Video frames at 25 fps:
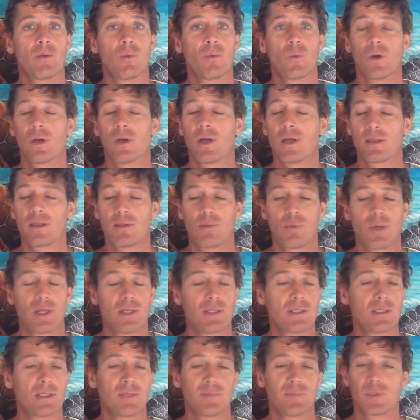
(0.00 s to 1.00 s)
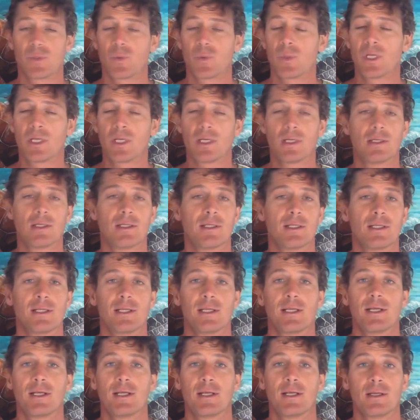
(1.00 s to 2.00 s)
we're not the pendulum swing.
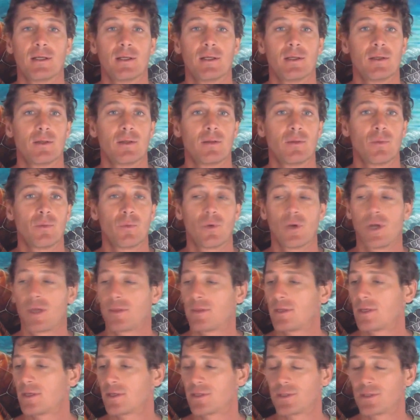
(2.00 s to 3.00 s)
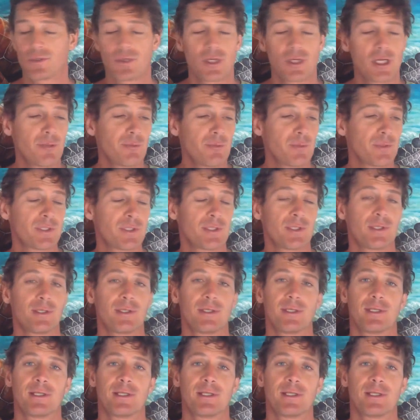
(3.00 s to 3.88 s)
We're not the extremes.